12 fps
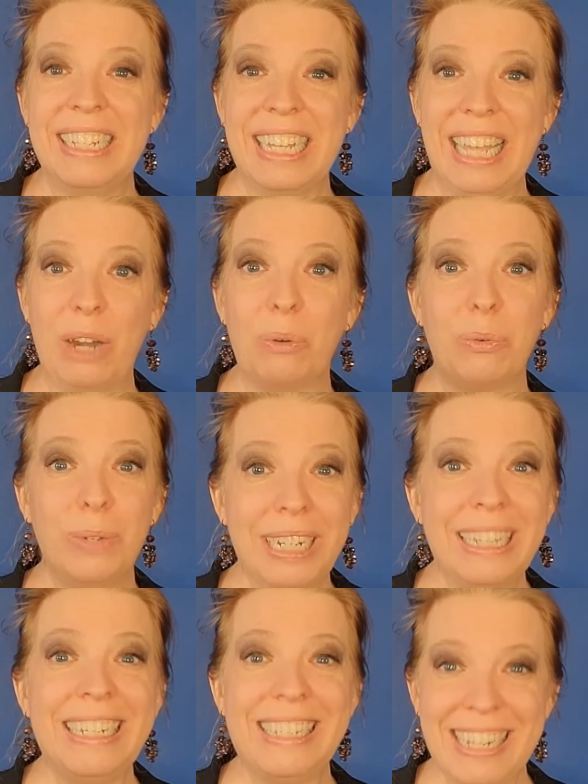to get
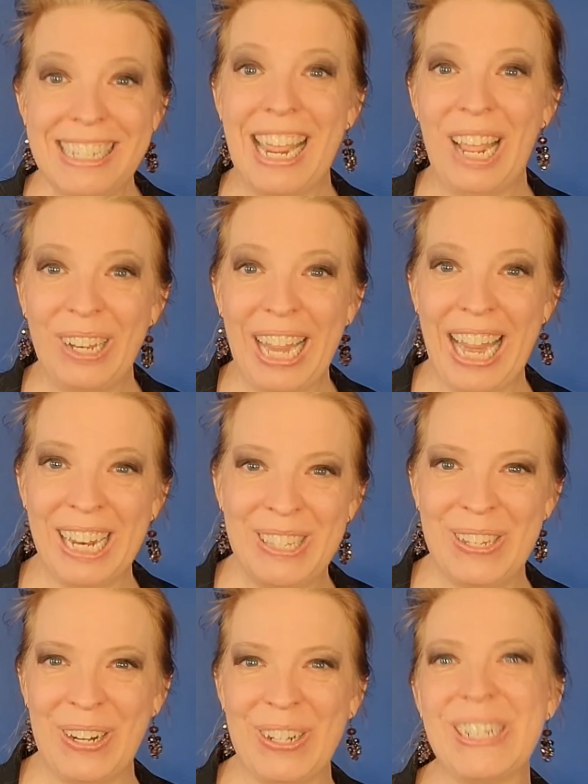really detailed
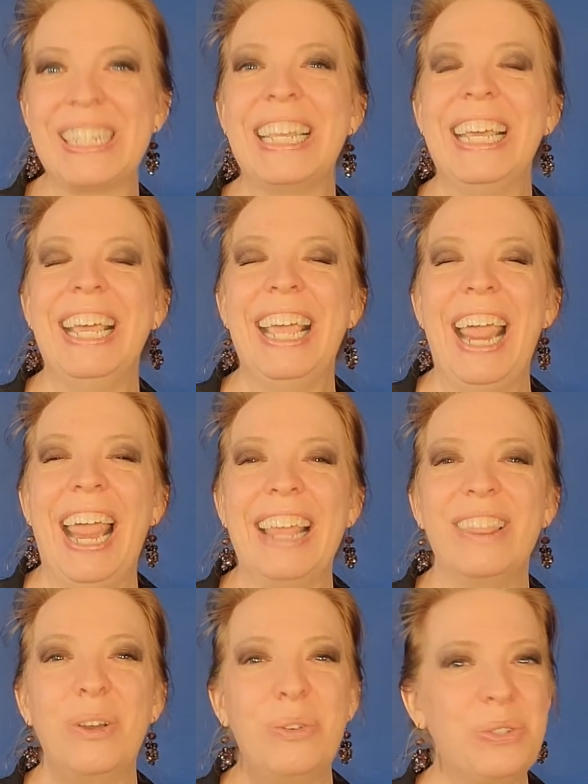answers.
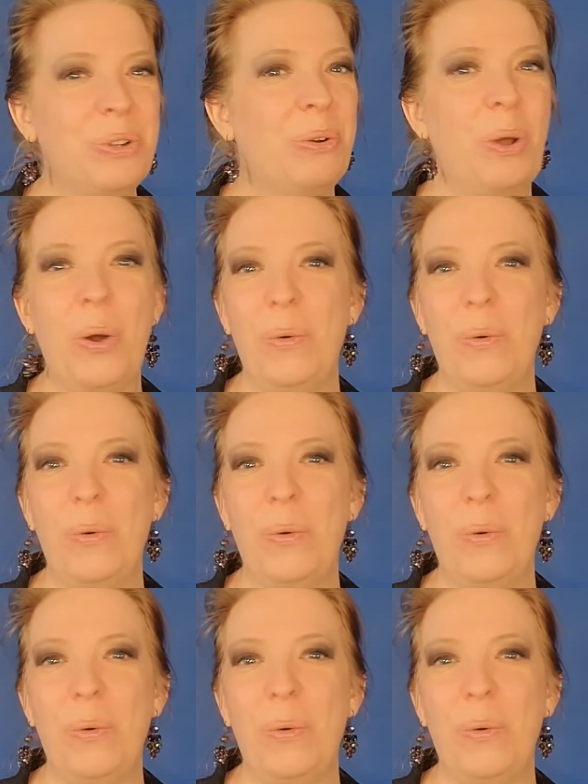And those don't